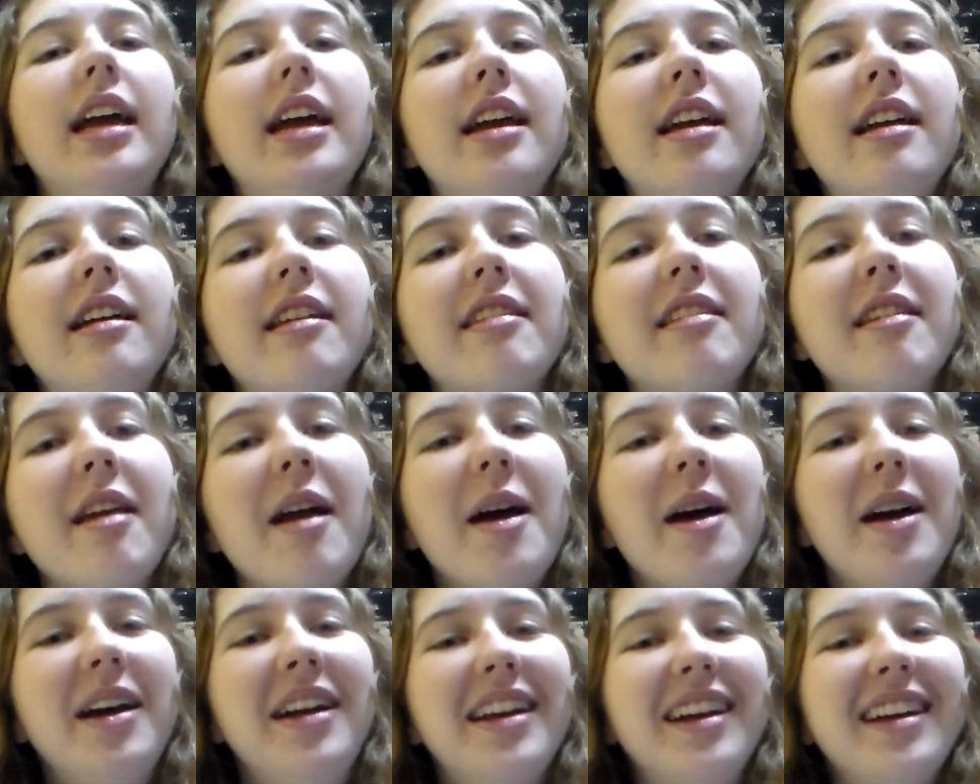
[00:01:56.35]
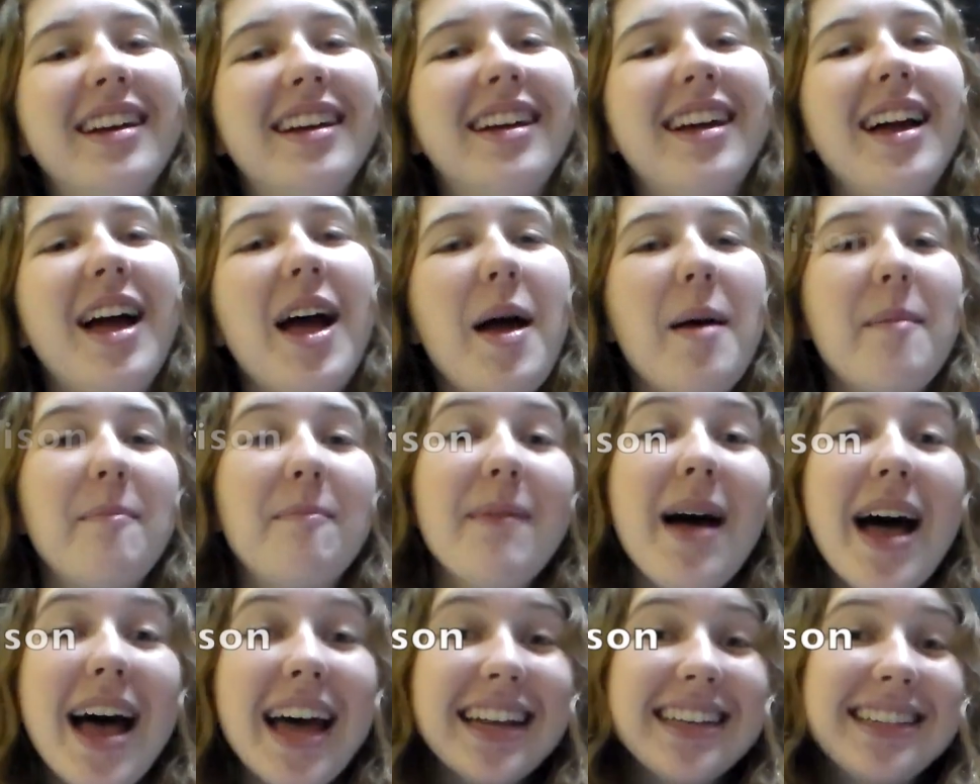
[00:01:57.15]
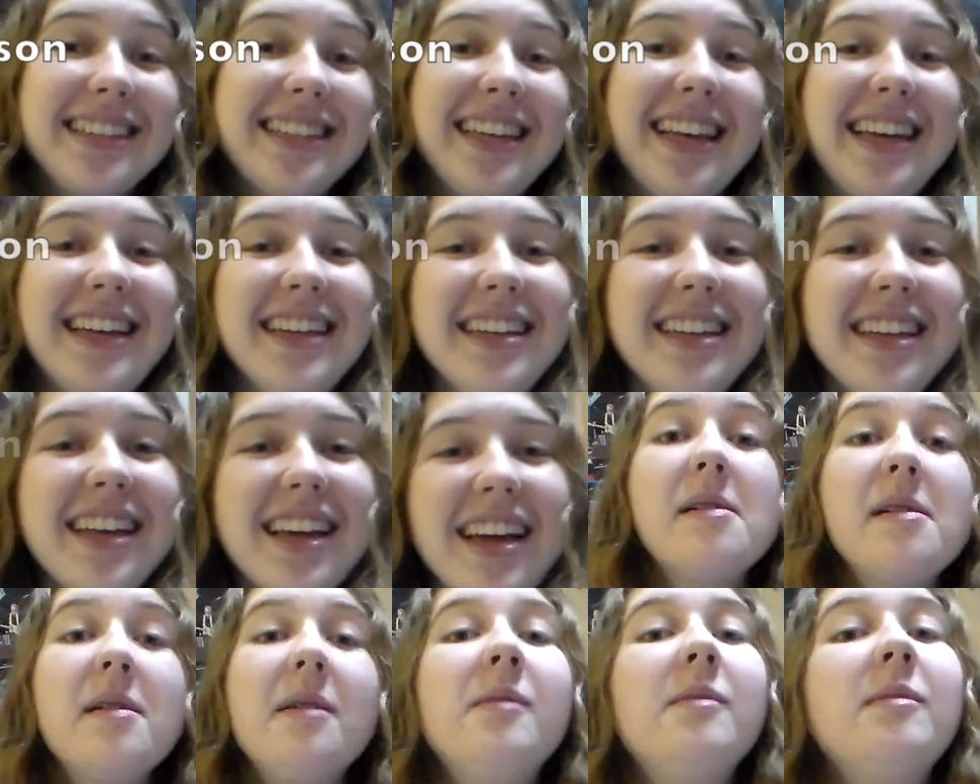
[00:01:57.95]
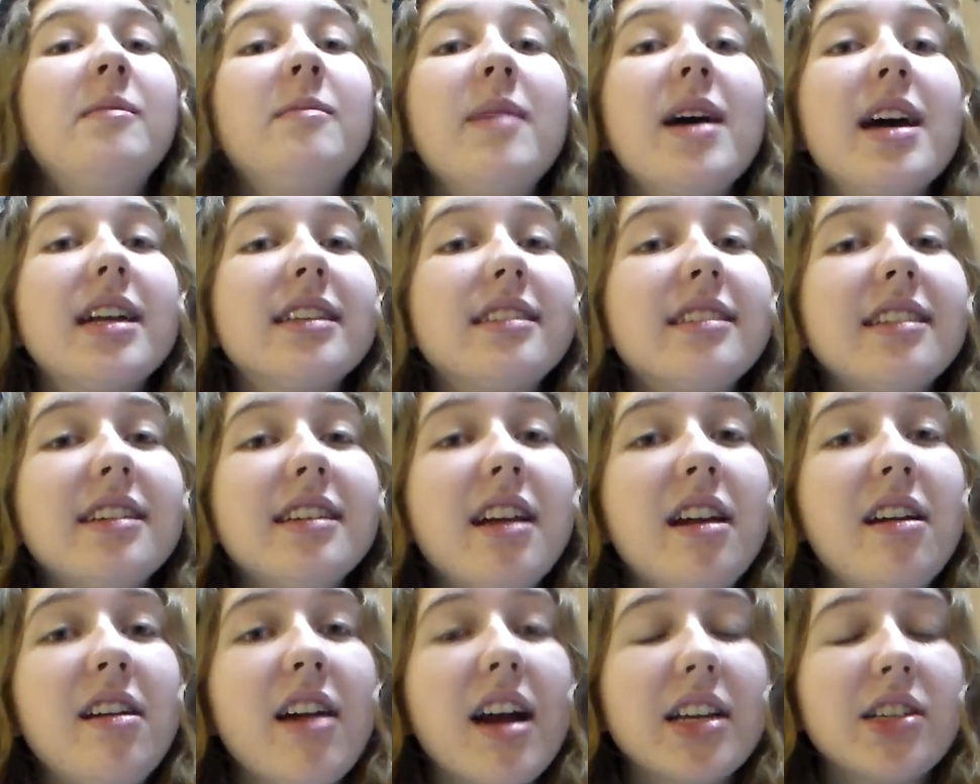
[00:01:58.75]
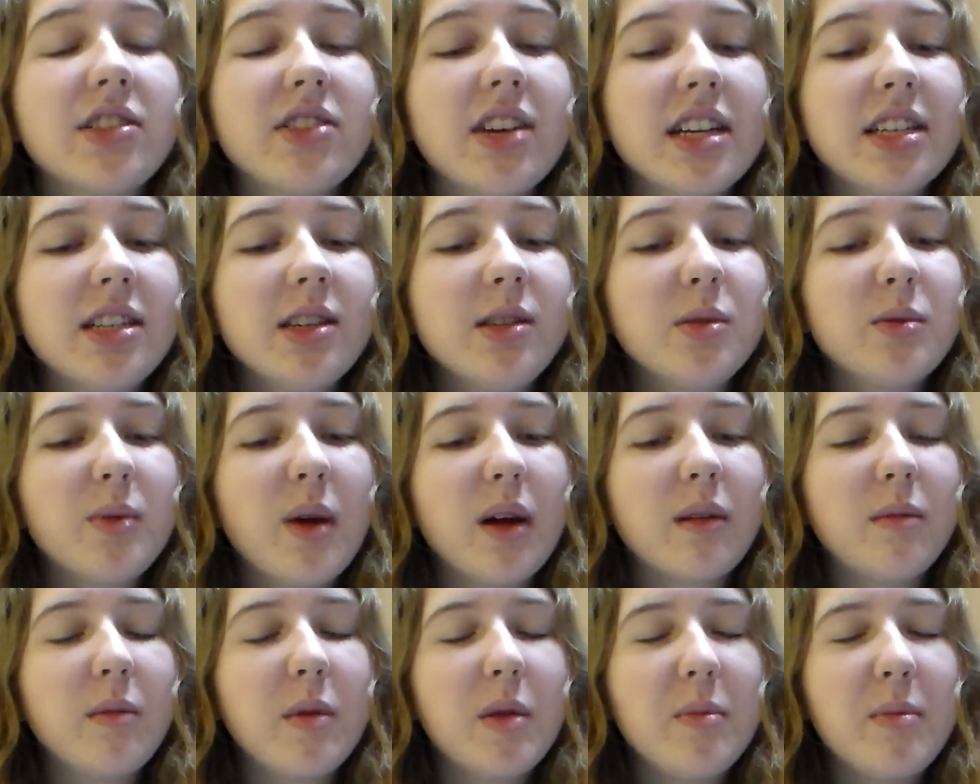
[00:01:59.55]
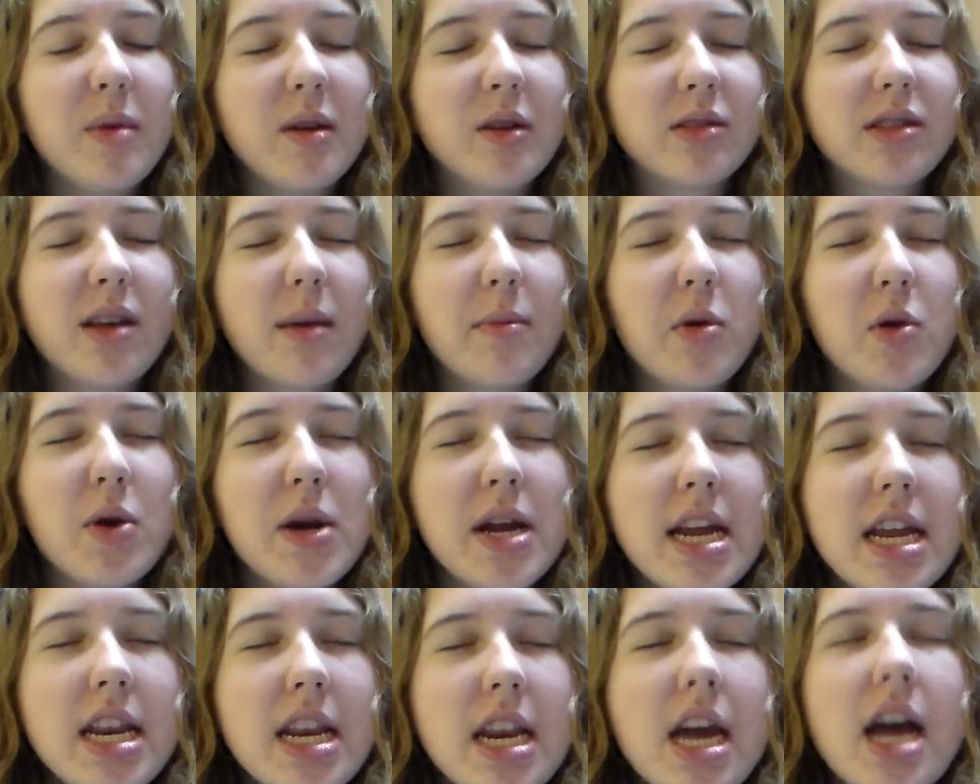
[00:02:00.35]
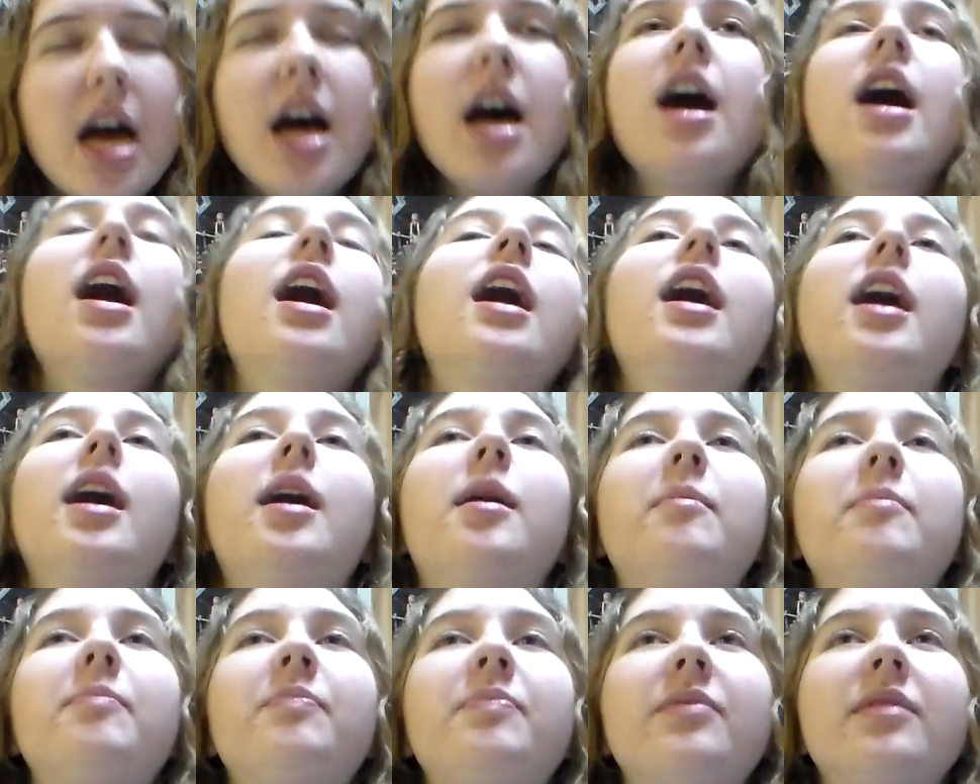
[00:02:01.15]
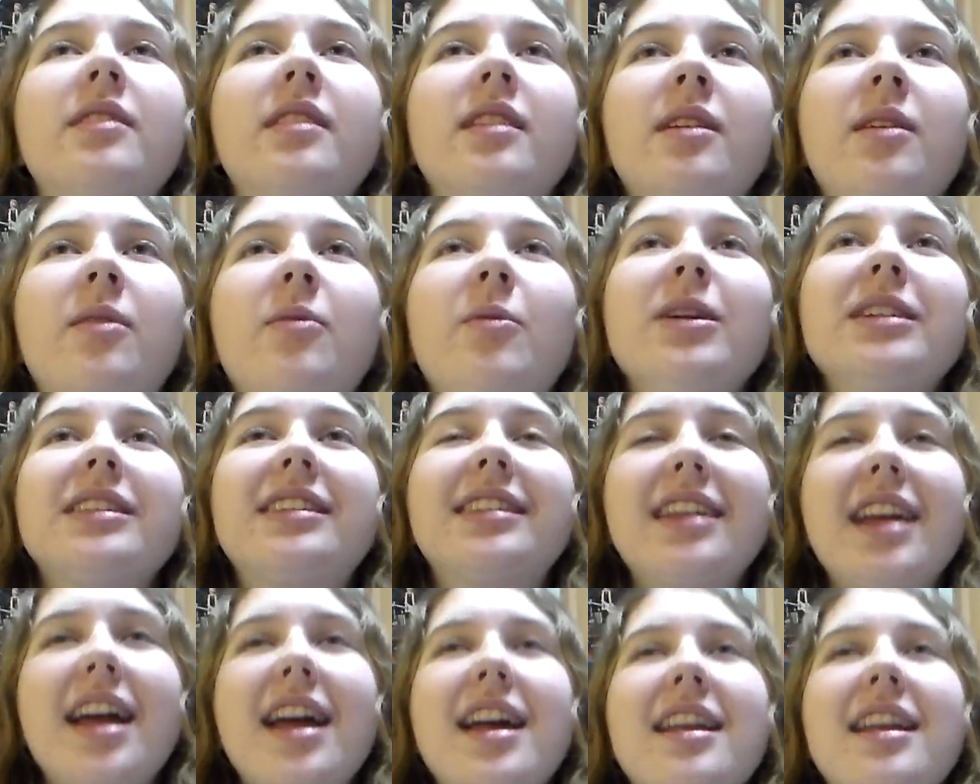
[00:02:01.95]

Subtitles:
is Madison. Madison, congratulations, welcome to the Beatles Submarine. Once